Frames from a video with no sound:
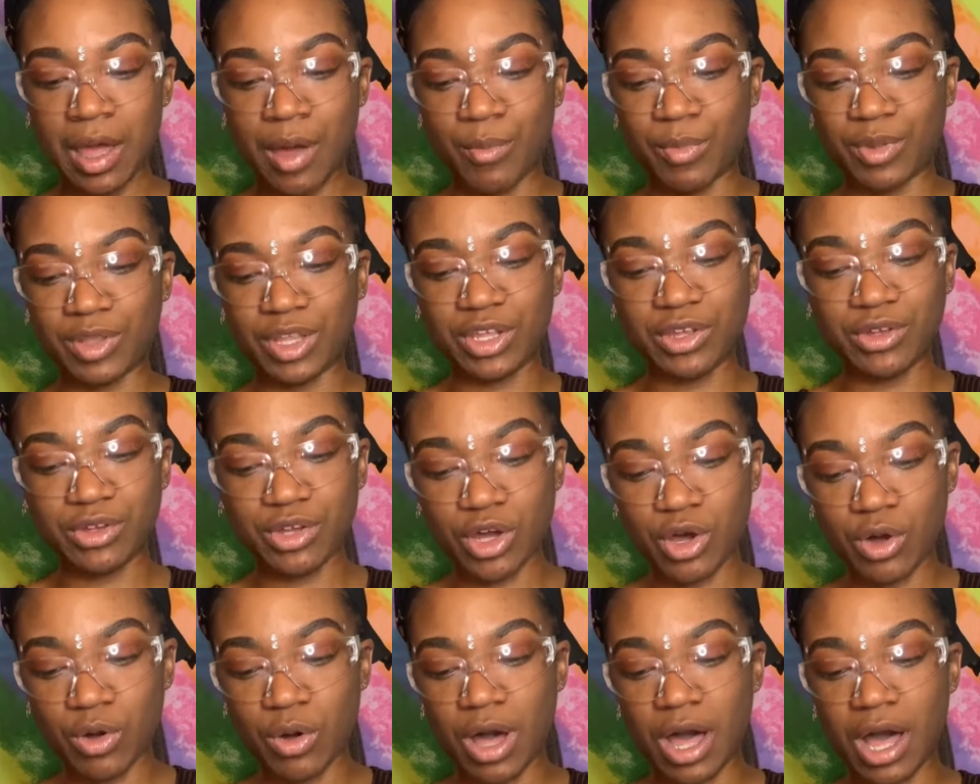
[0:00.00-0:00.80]
But then, you
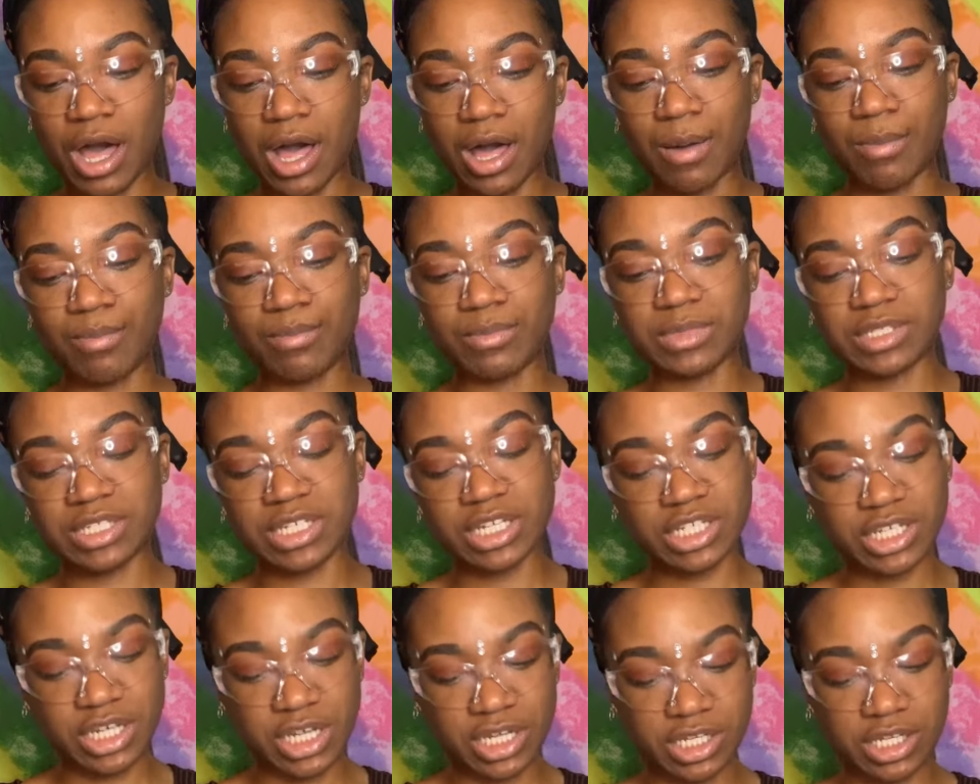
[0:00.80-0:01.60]
know, um,
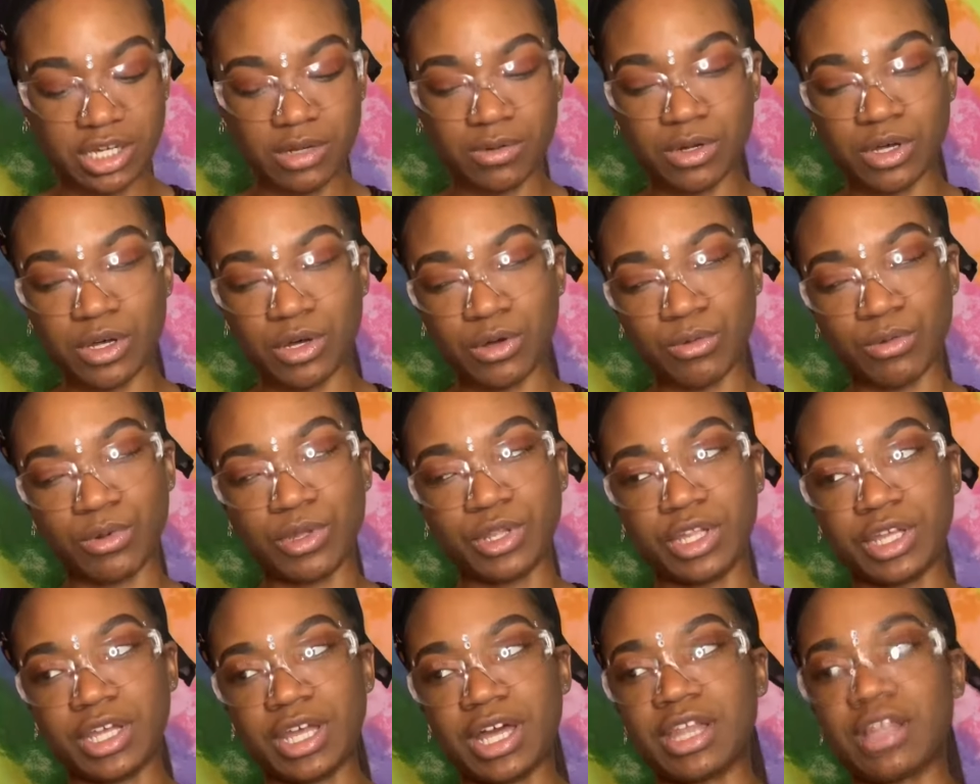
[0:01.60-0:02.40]
Sunshine Tarot
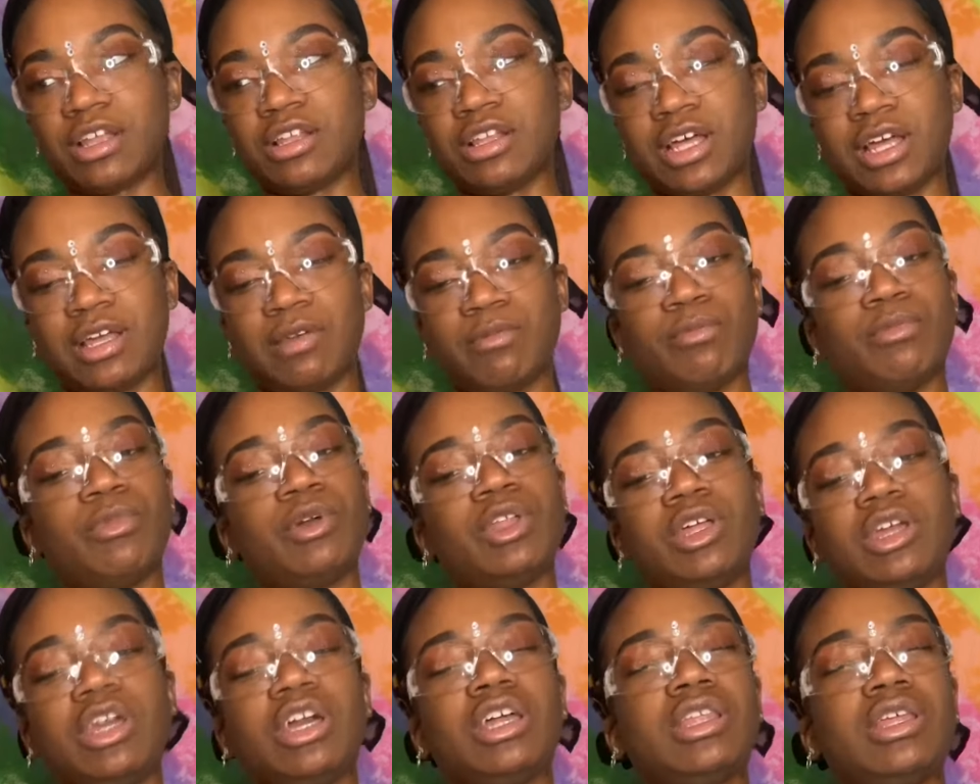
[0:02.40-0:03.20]
really kind of like
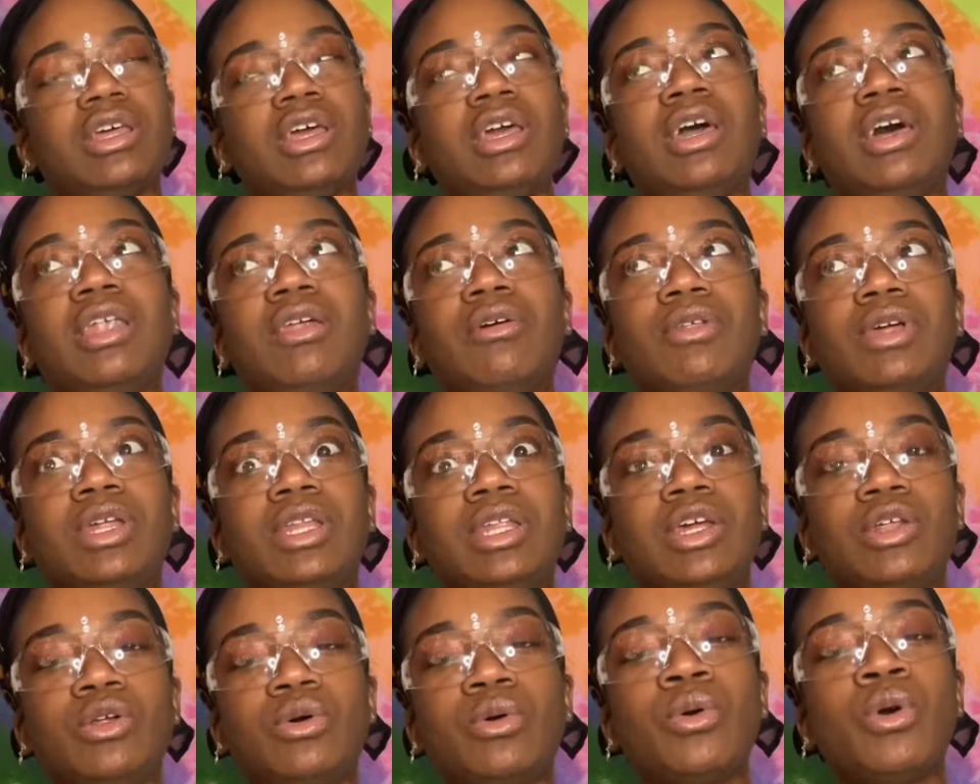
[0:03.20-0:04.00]
really hit the head on a
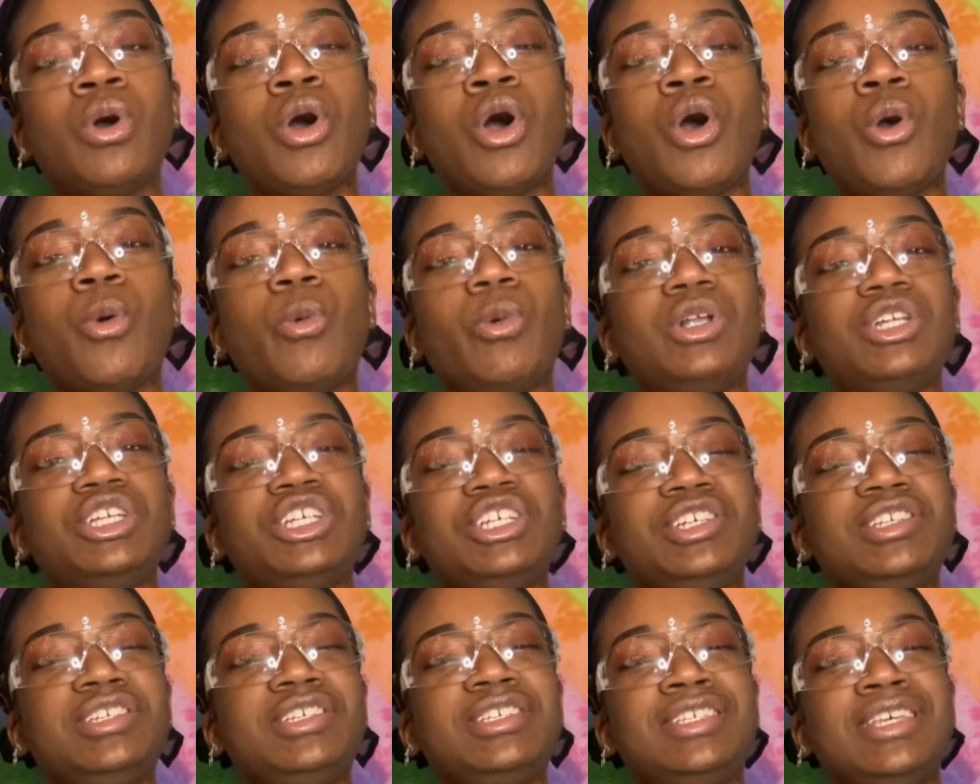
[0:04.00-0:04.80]
needle when
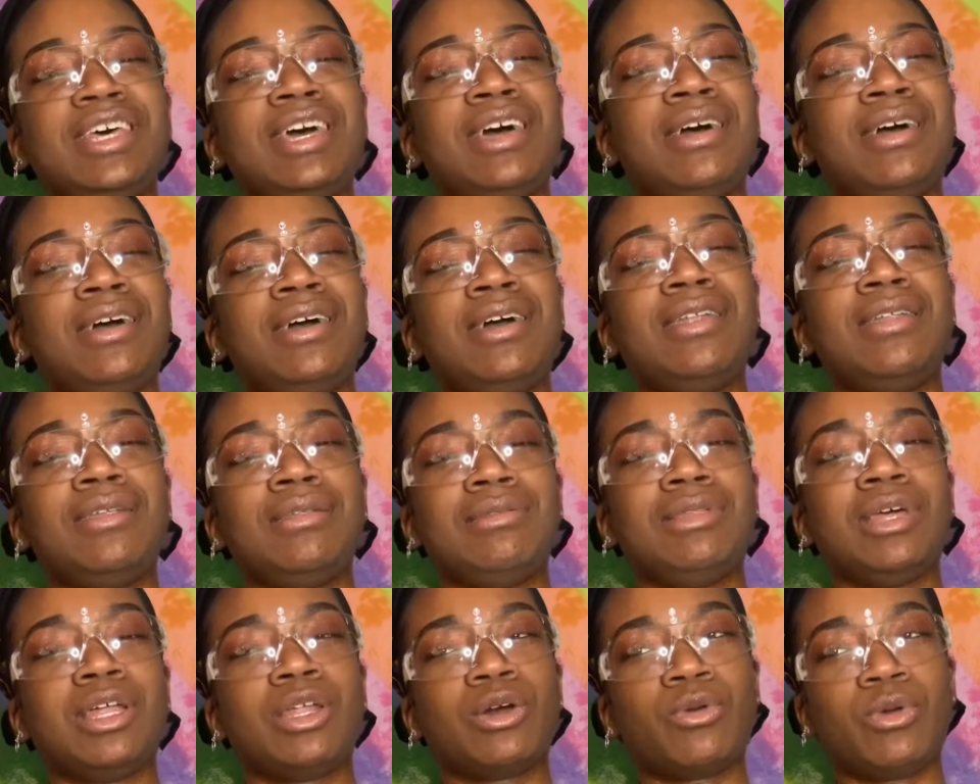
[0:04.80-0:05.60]
she said
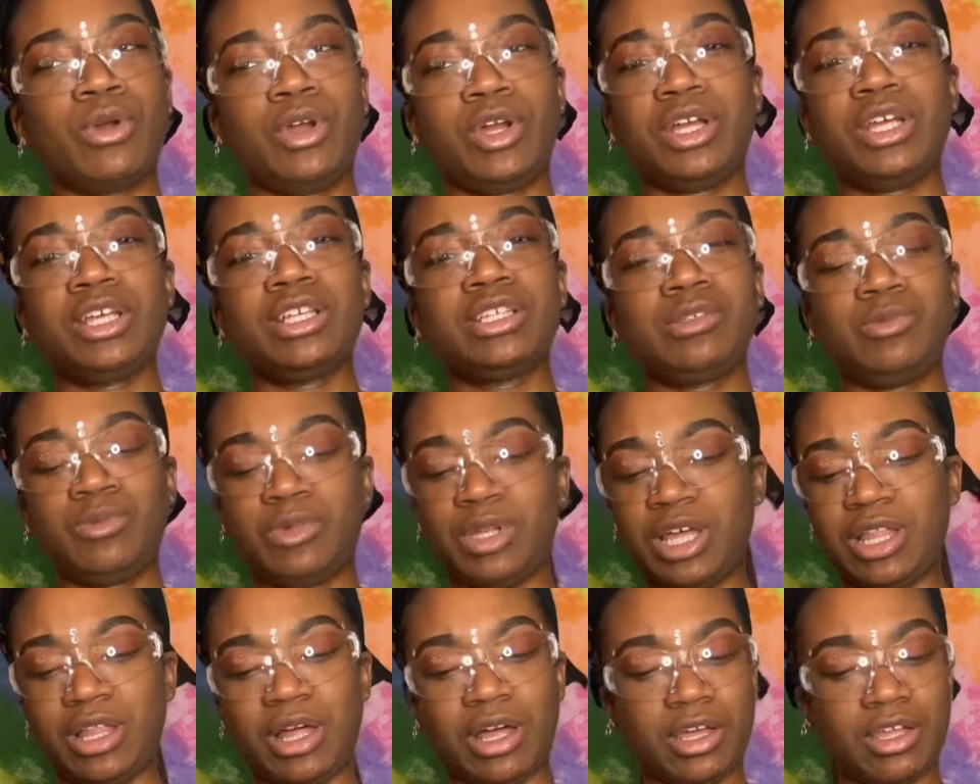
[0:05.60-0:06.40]
that Aquarius, when
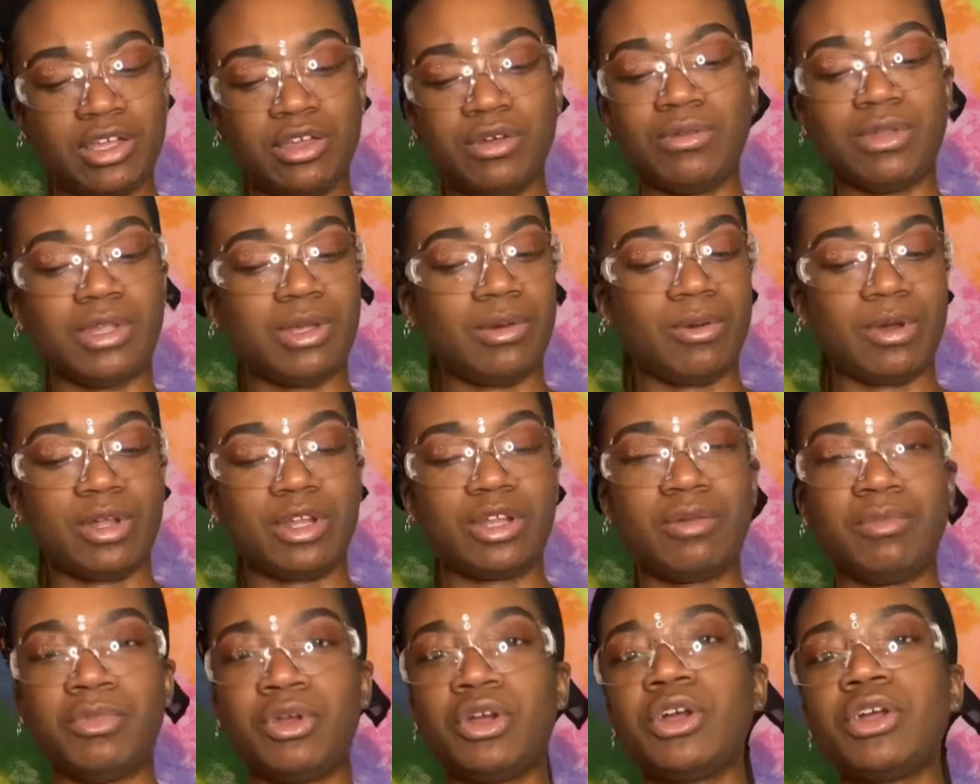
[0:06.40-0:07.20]
they like you, they're ready
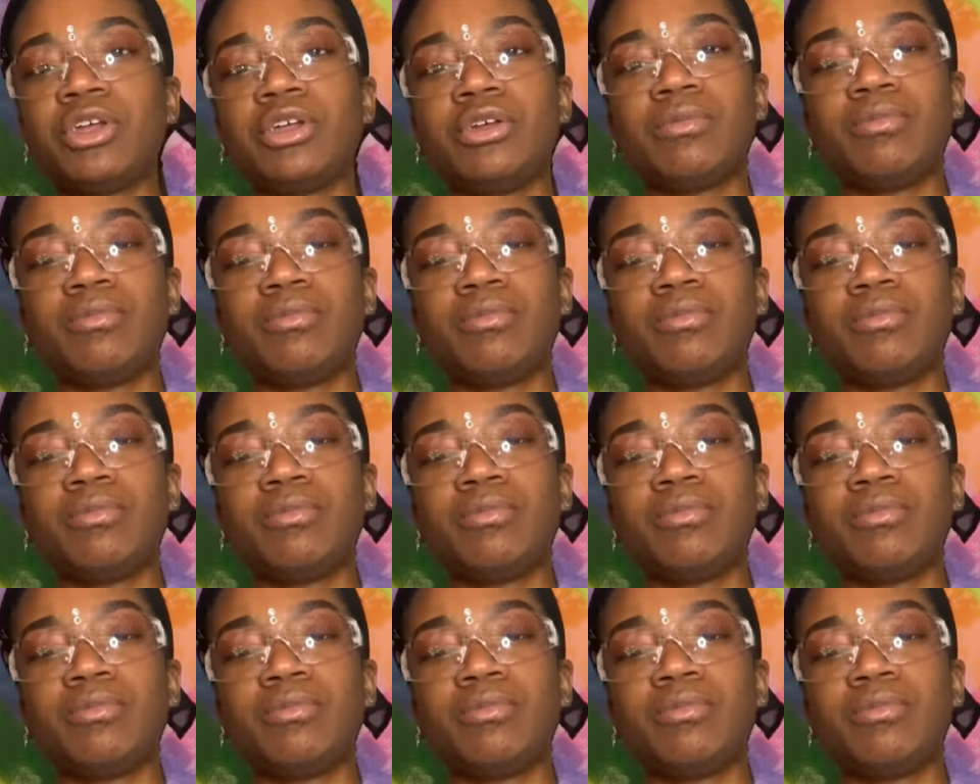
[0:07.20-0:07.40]
to marry you.